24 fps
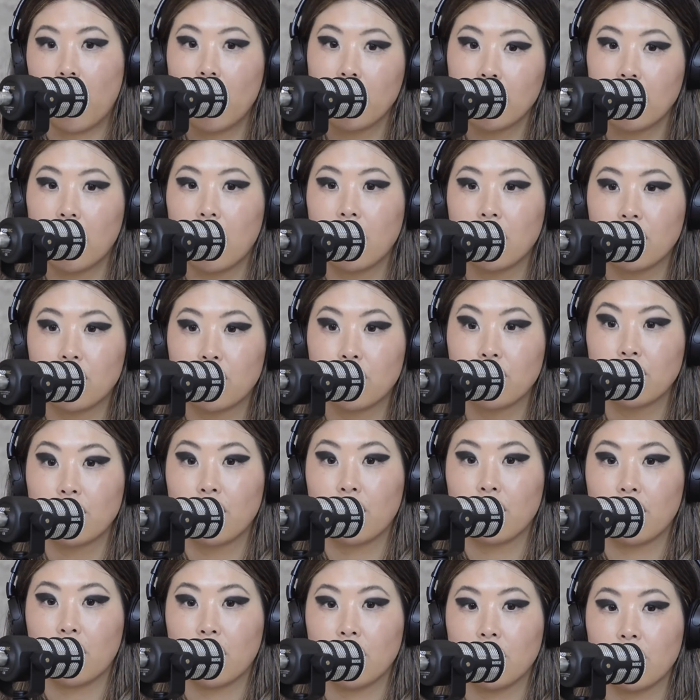oh yeah, I do
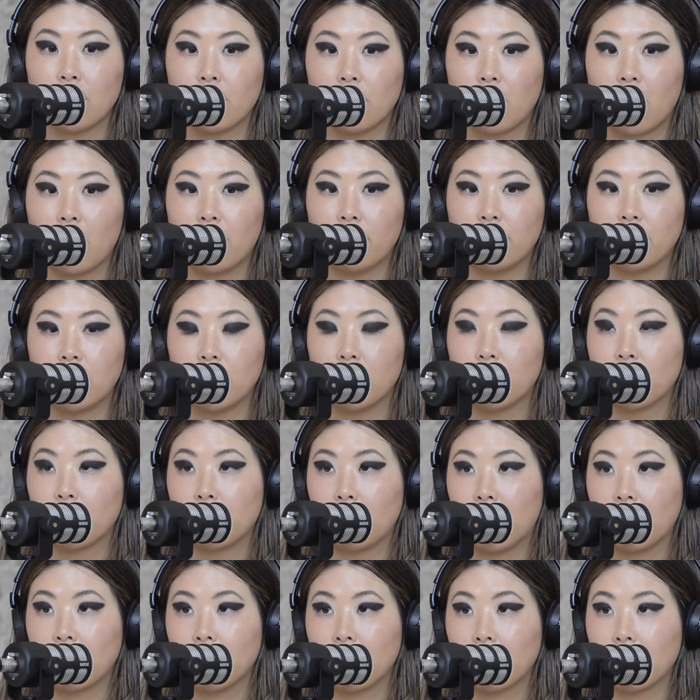know that you love digital
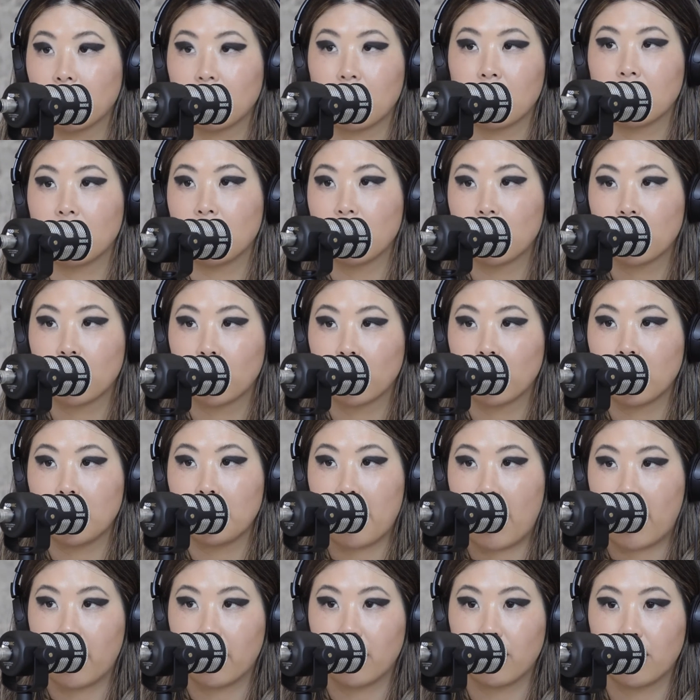marketing because I see you talking
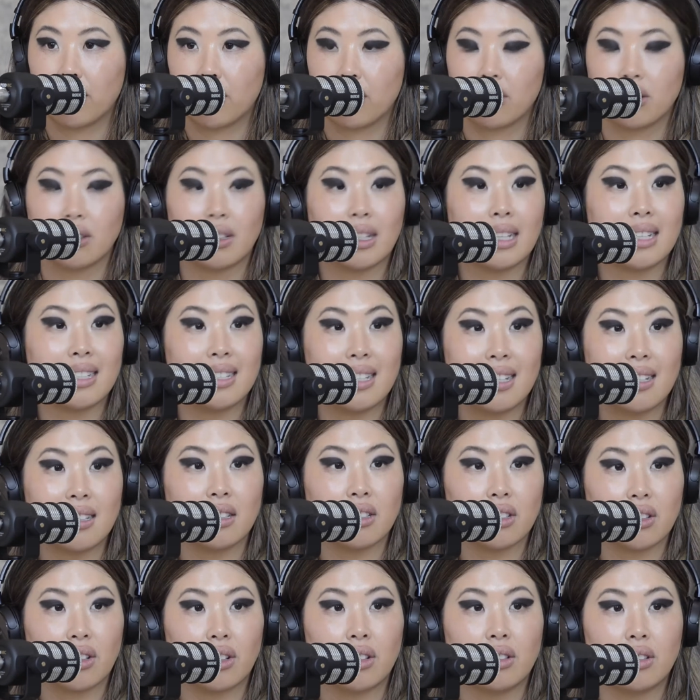about it on LinkedIn.
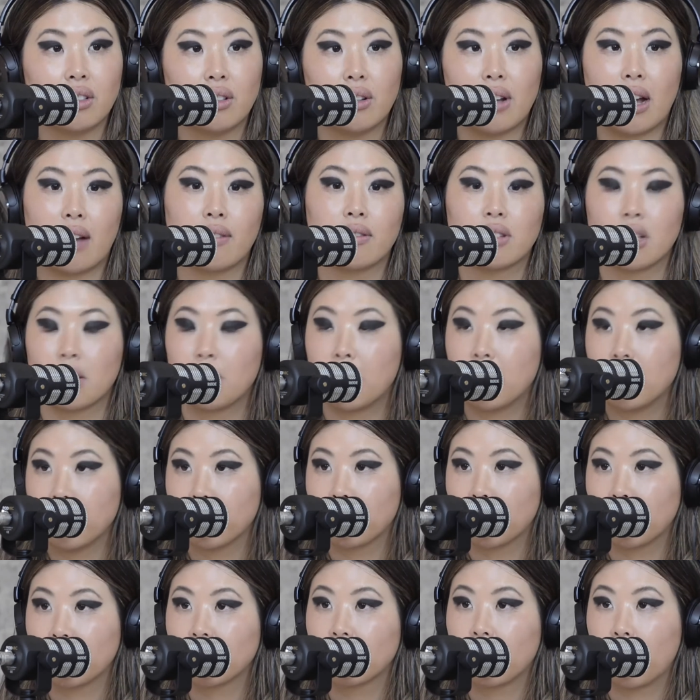So you have some idea of
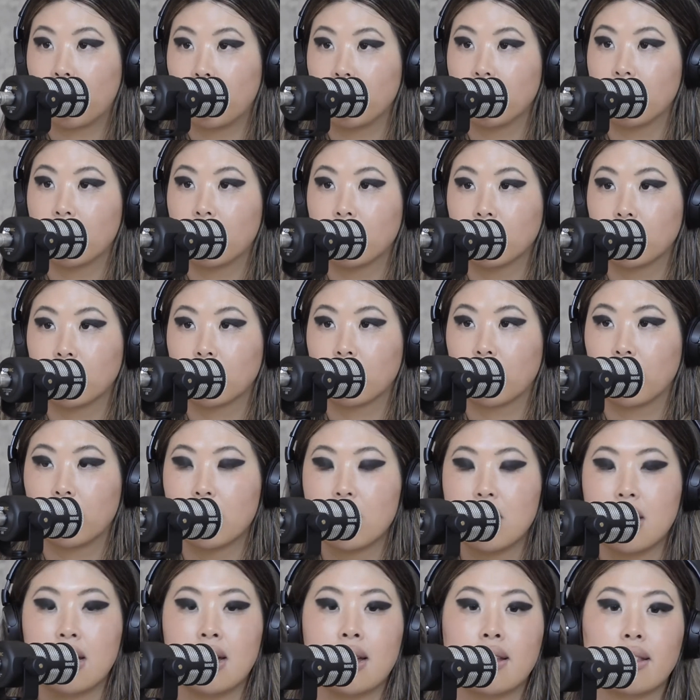what's going on. So
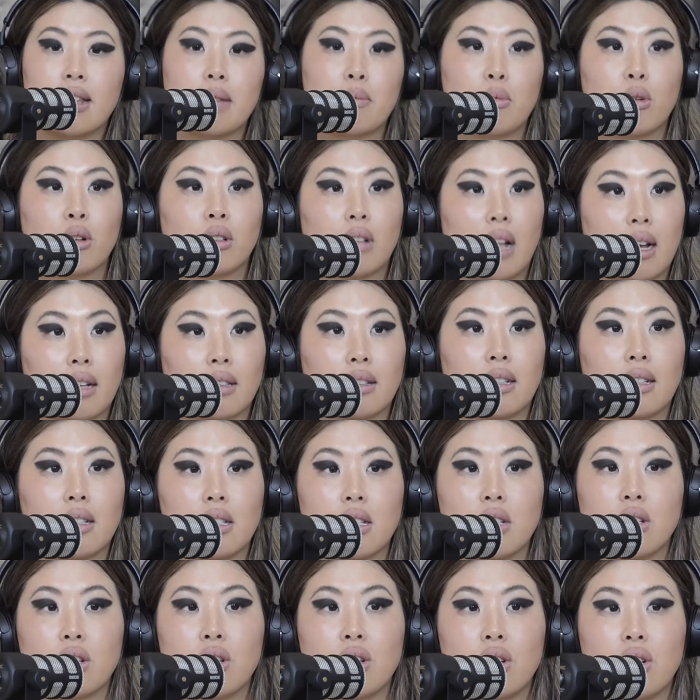they're more likely to
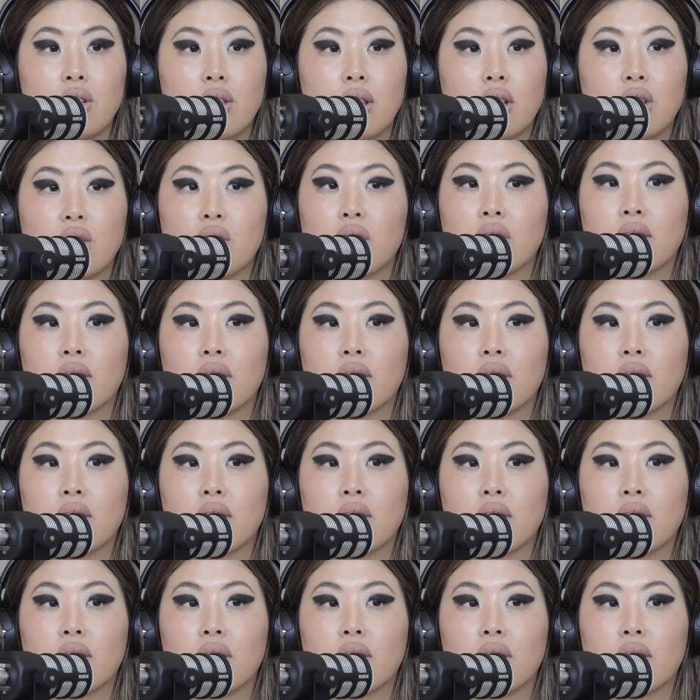listen to you than just